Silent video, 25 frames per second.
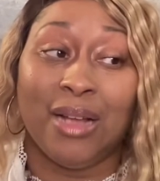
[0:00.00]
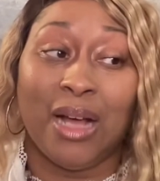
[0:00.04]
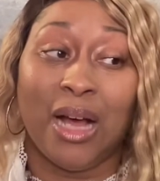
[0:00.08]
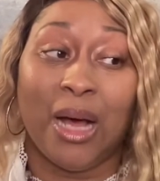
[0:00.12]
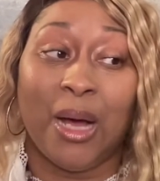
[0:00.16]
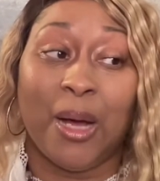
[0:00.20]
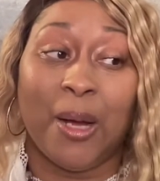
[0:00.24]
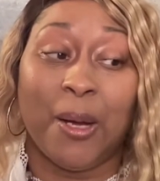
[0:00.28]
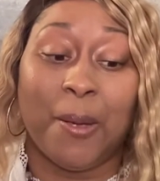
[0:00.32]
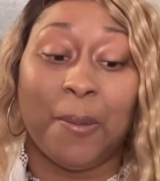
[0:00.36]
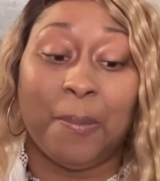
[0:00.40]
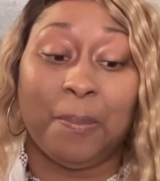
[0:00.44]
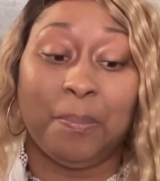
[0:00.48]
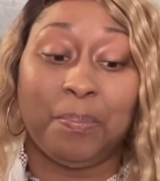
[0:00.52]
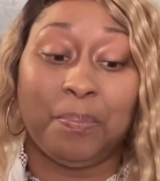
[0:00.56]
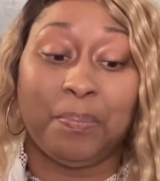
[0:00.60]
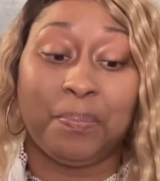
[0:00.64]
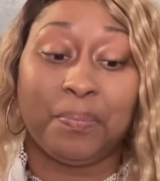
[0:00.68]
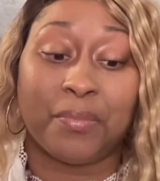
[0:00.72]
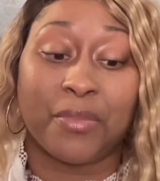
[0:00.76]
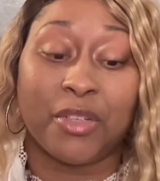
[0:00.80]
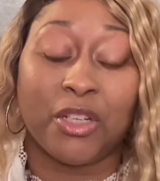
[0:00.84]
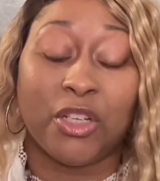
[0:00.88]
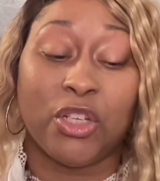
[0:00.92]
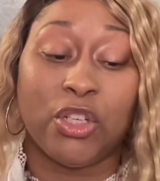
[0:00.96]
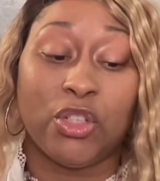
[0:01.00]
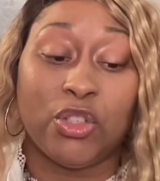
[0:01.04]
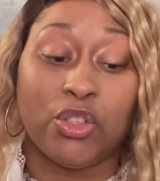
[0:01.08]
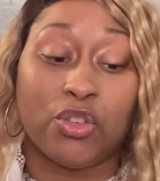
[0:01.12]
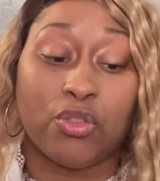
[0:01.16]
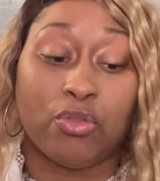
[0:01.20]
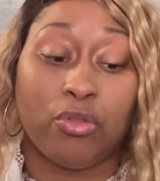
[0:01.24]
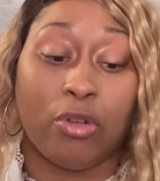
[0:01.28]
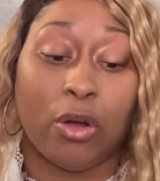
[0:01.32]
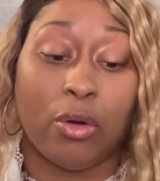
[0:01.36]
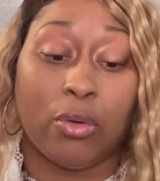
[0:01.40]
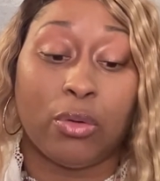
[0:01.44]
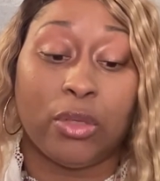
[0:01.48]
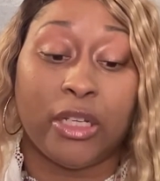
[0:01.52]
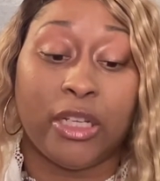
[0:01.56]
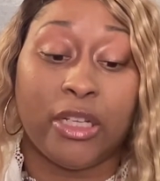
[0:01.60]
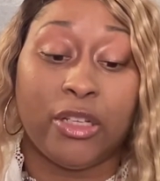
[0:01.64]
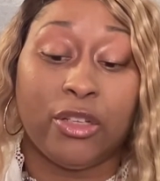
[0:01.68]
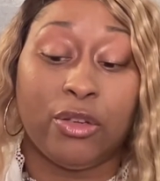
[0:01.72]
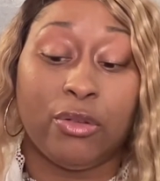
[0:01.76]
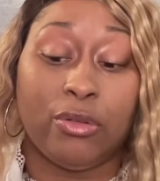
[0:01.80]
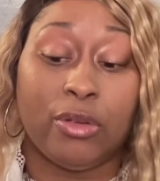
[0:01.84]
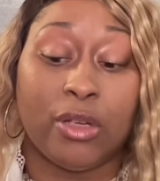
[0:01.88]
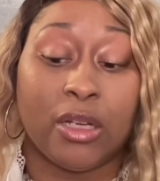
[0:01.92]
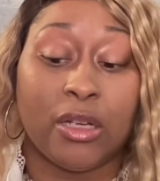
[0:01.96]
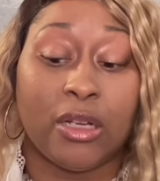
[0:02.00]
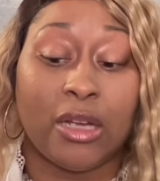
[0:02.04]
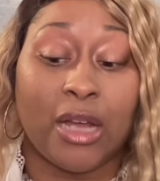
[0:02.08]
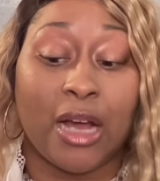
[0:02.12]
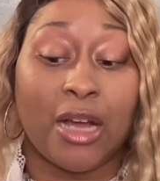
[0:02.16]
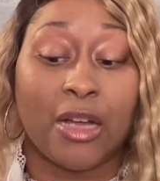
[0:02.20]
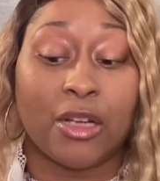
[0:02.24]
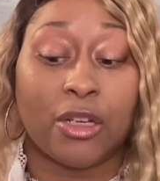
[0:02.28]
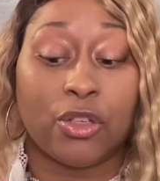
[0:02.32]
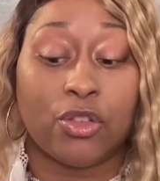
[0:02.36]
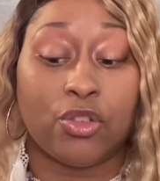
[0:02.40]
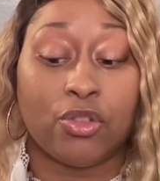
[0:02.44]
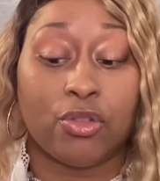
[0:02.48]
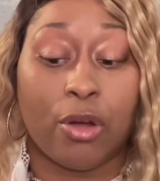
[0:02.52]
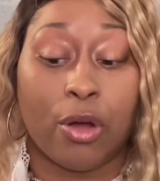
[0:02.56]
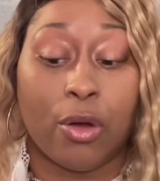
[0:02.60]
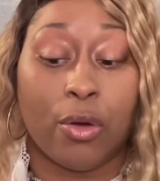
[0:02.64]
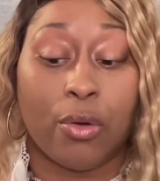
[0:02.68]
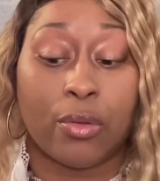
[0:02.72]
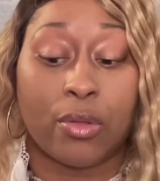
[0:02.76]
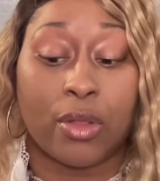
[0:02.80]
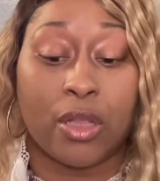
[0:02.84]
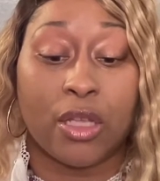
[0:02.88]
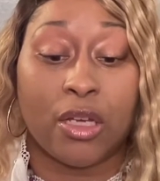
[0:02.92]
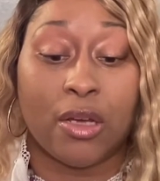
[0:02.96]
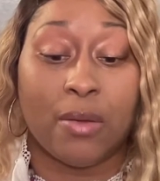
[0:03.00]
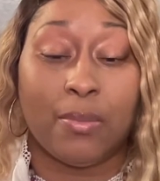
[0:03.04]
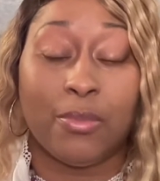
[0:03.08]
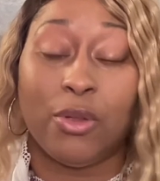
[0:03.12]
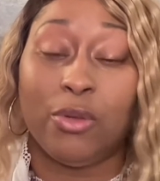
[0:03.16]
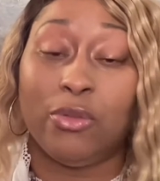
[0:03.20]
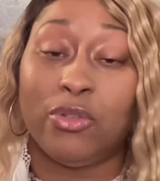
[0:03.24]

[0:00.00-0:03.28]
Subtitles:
control it. You cannot control them.